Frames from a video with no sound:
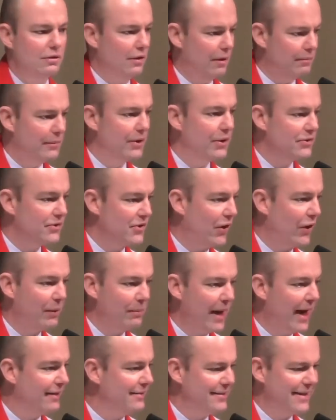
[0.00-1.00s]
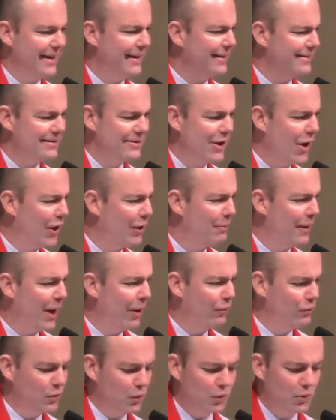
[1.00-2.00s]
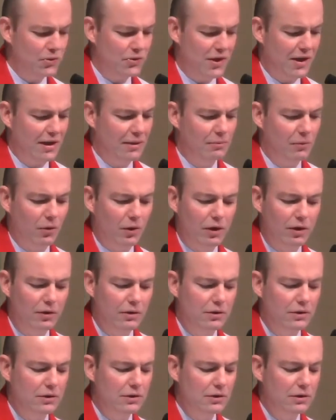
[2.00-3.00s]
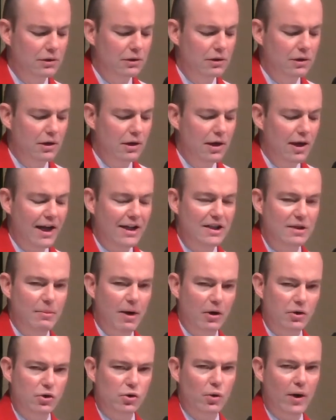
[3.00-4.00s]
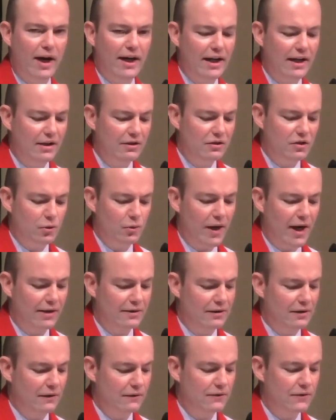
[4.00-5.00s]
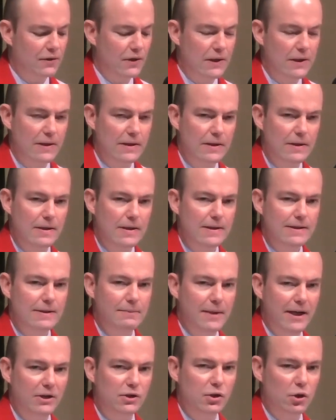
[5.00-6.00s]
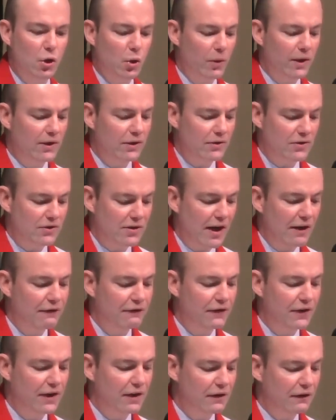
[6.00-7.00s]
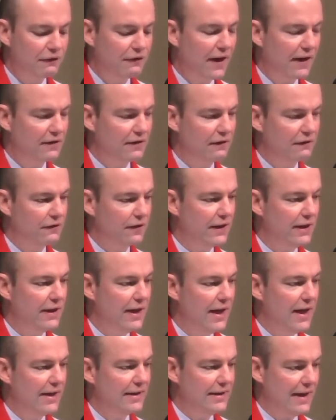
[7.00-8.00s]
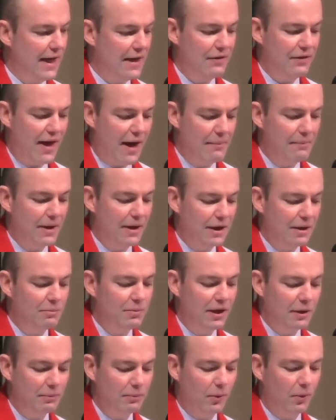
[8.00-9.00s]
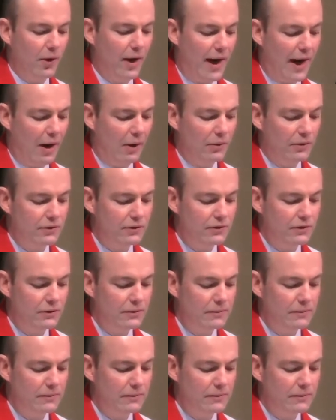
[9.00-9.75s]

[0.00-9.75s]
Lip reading: A military man saying it's not about rules anymore. "It's about training and directives. to make sure we could safely and effectively get that many people out.